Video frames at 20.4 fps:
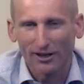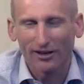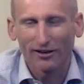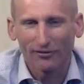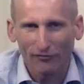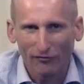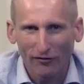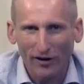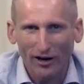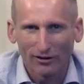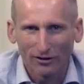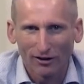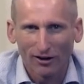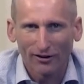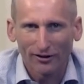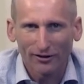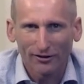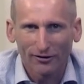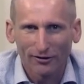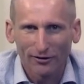it felt
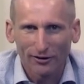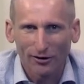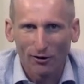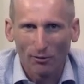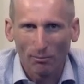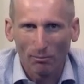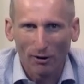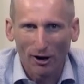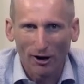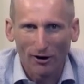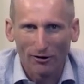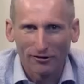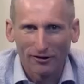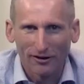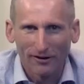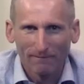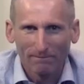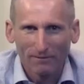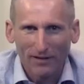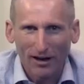like I got blown
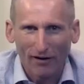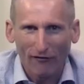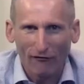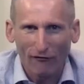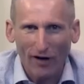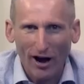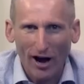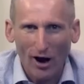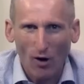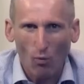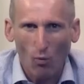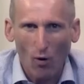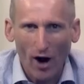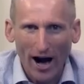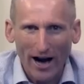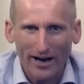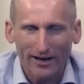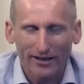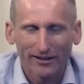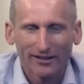a fair
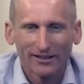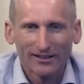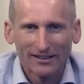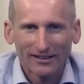whack.